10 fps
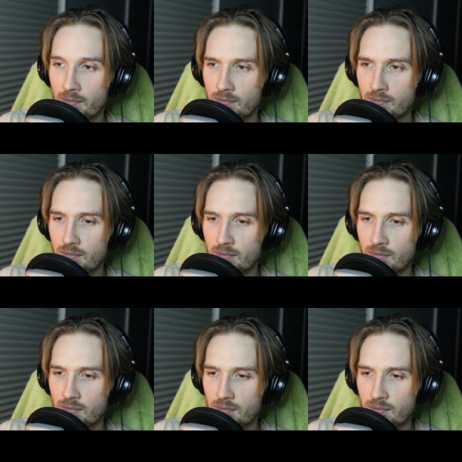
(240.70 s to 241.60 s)

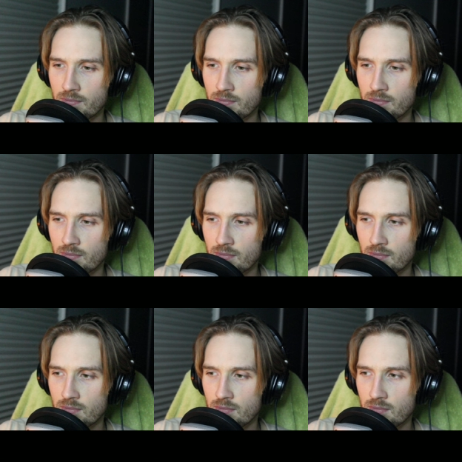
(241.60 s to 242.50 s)

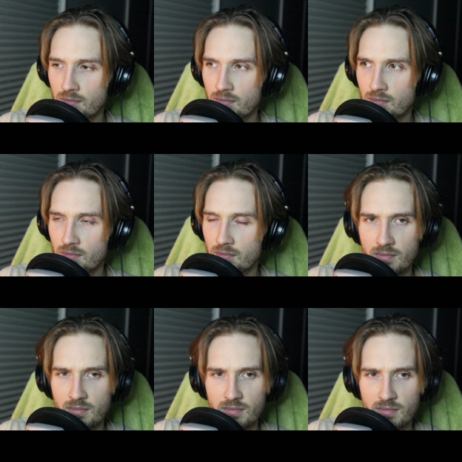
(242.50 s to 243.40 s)

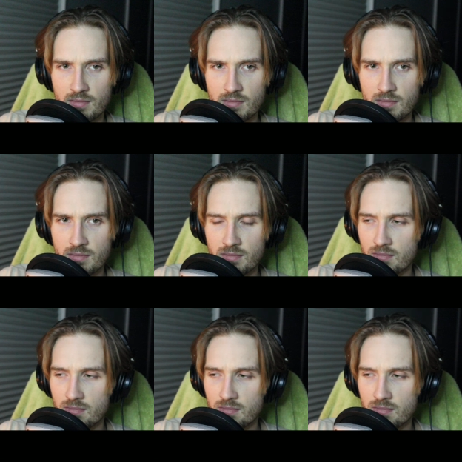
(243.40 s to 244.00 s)
No one is speaking in this clip.